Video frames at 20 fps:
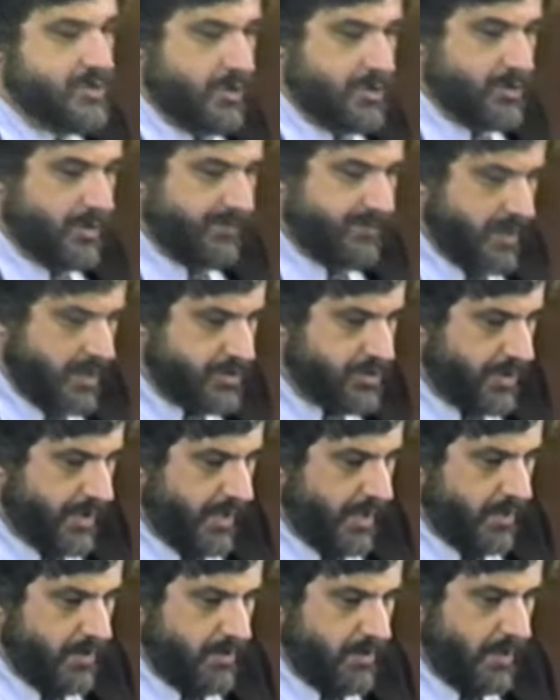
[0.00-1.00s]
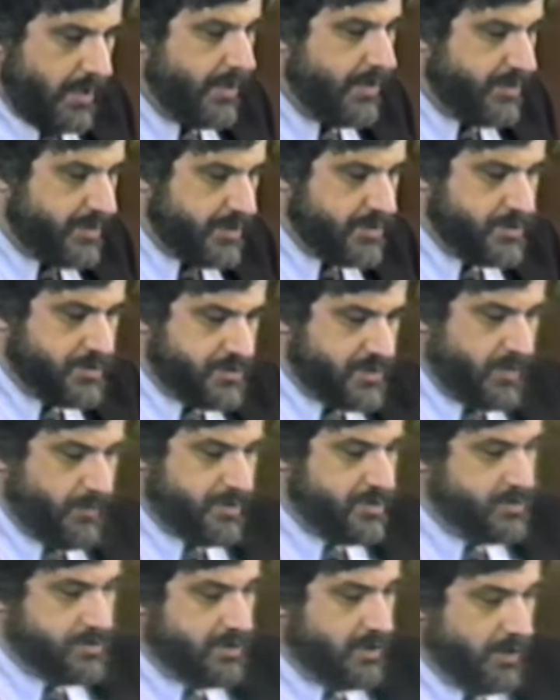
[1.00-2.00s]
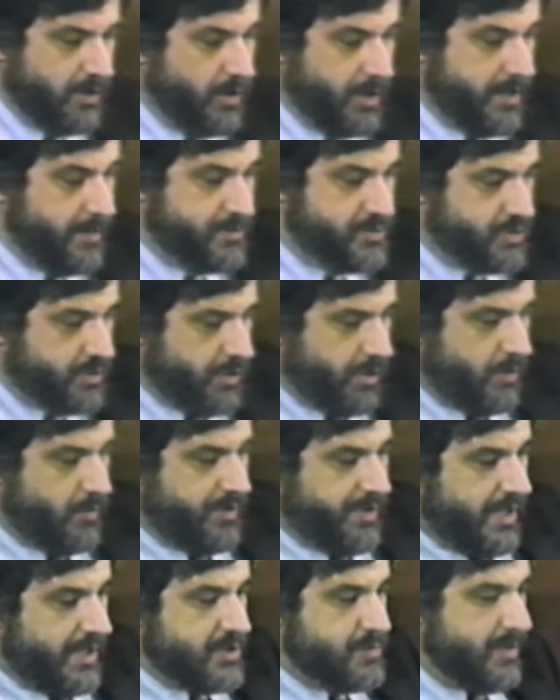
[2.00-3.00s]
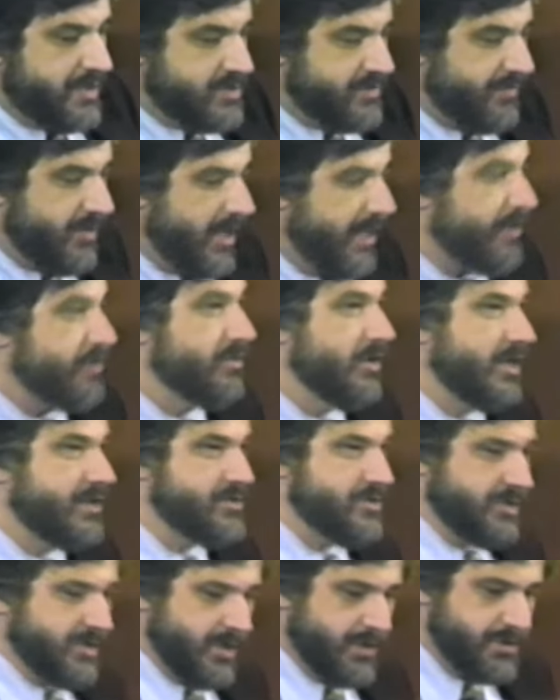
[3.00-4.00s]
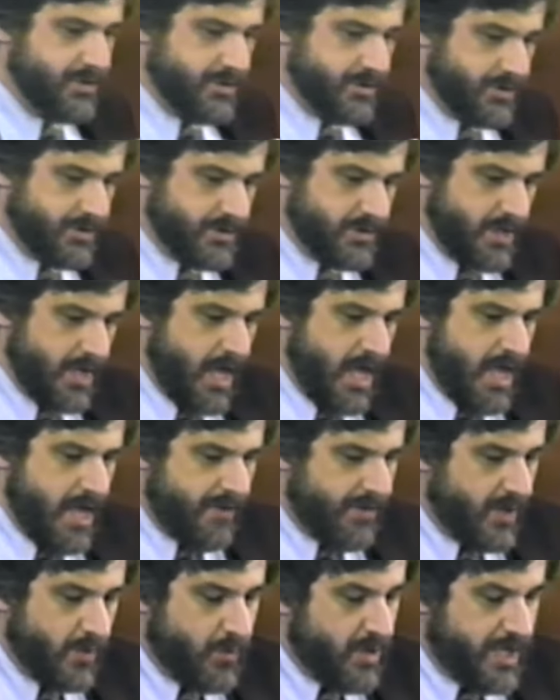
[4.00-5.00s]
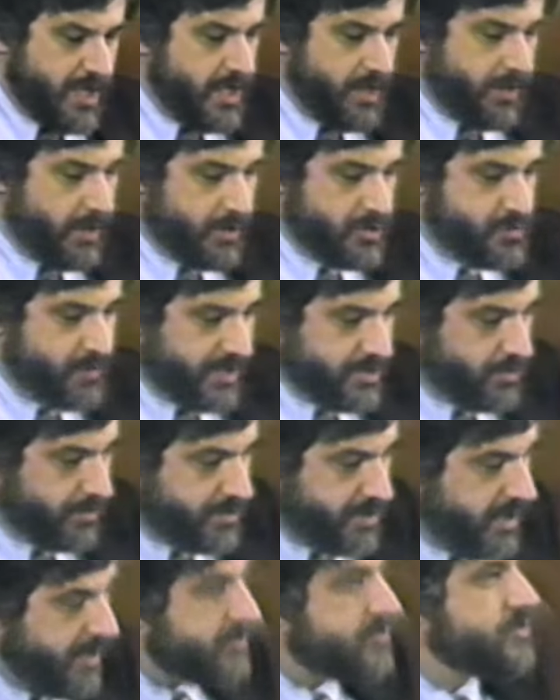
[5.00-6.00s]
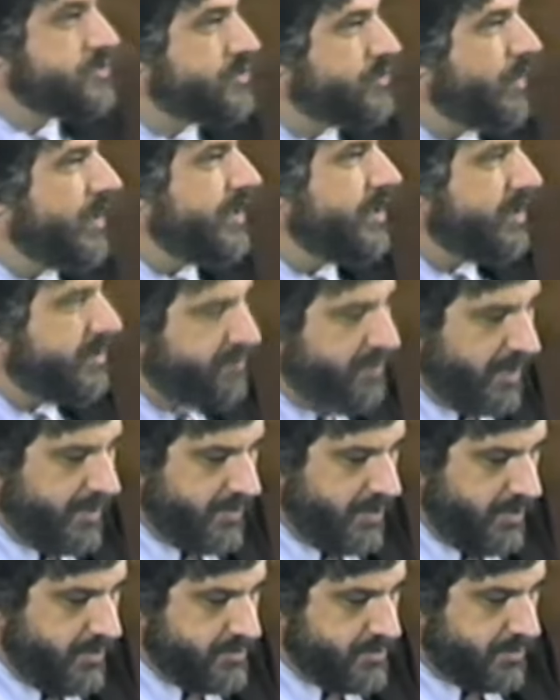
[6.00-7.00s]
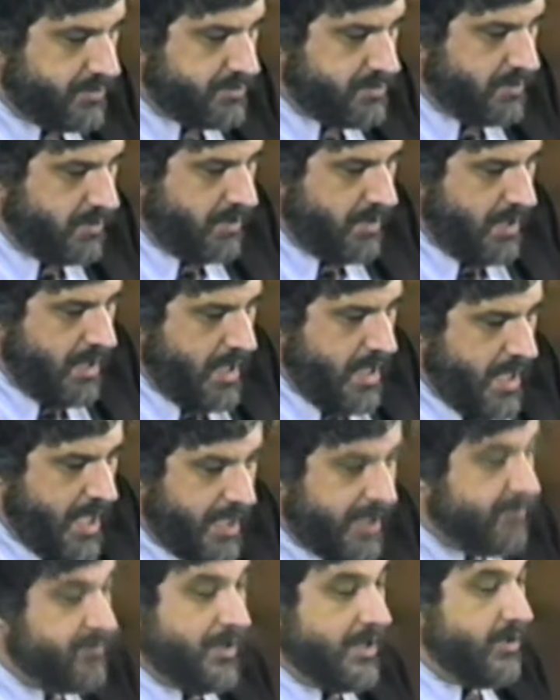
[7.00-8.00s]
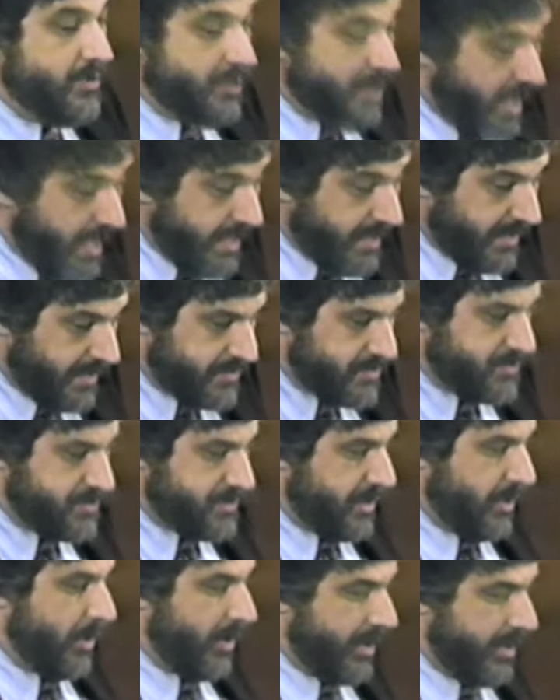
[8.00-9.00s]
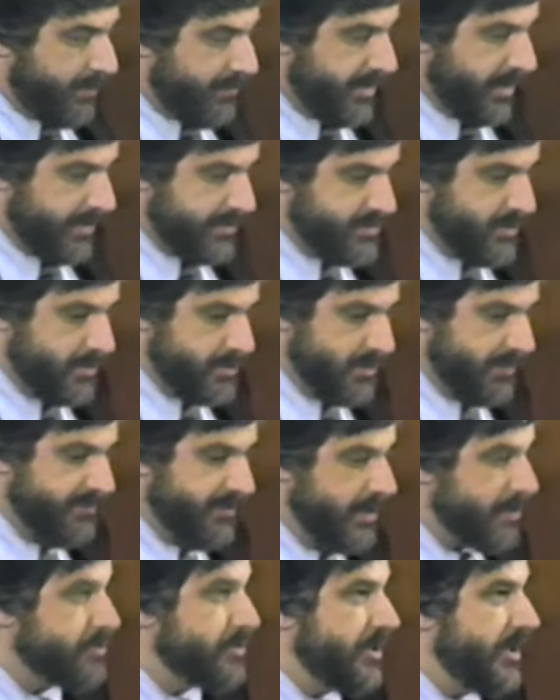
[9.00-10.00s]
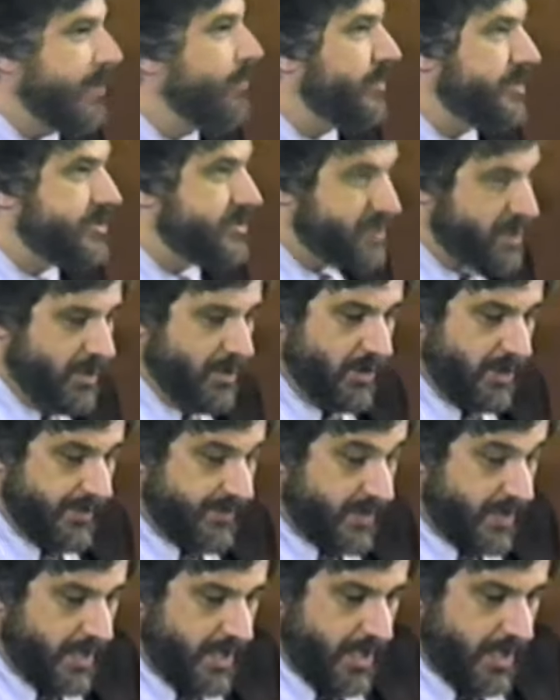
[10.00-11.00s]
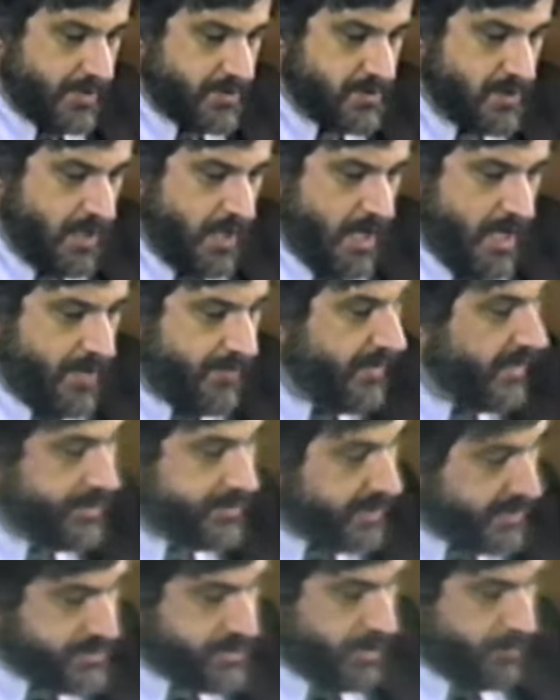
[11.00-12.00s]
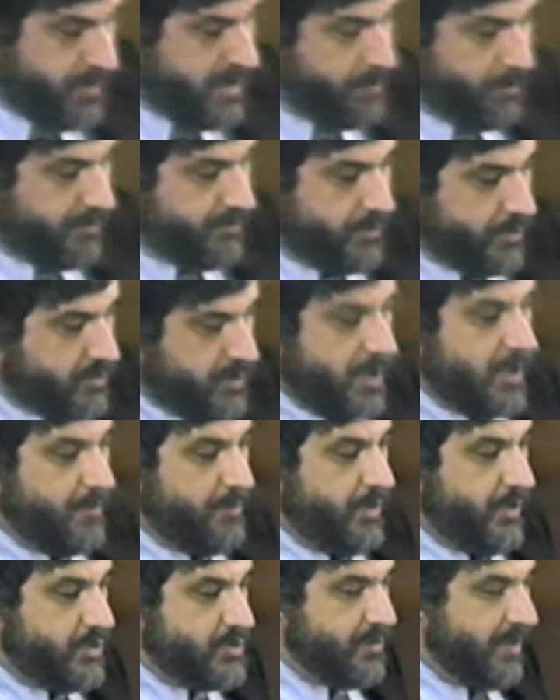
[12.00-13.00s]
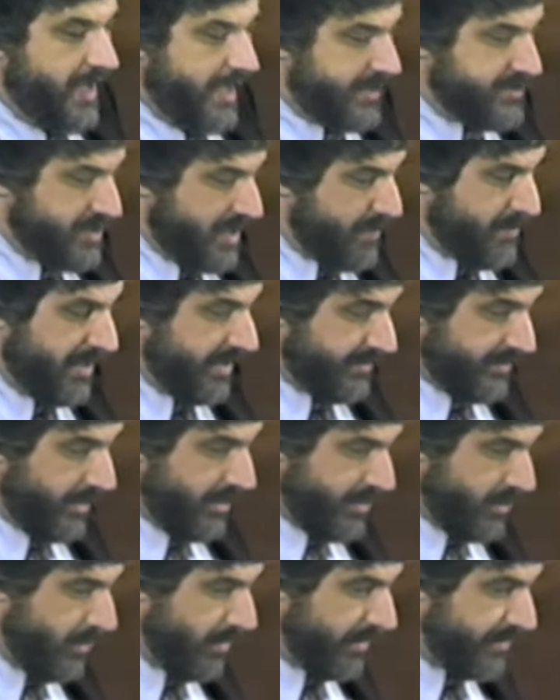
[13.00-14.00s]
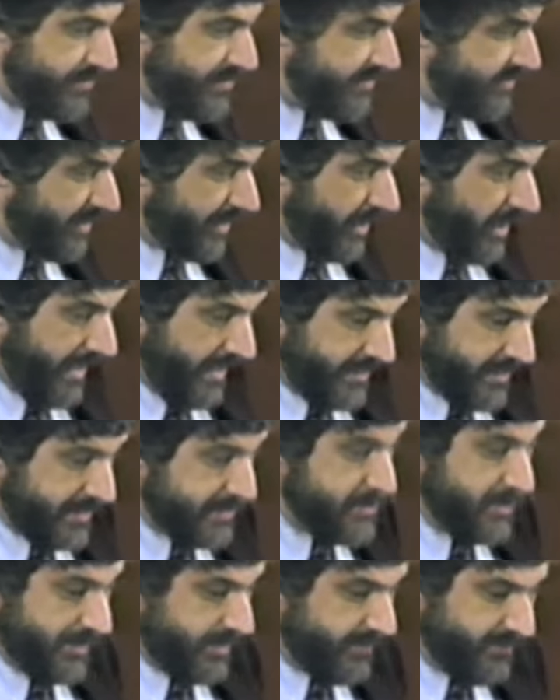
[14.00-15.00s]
social functioning, a contingency which is clearly absurd without specifying drugs and dosages, then we need no special tests to identify the users. And if they do not necessarily impair social functioning, which is clearly the case, then testing people for drug abuse by examining their urines is unlike testing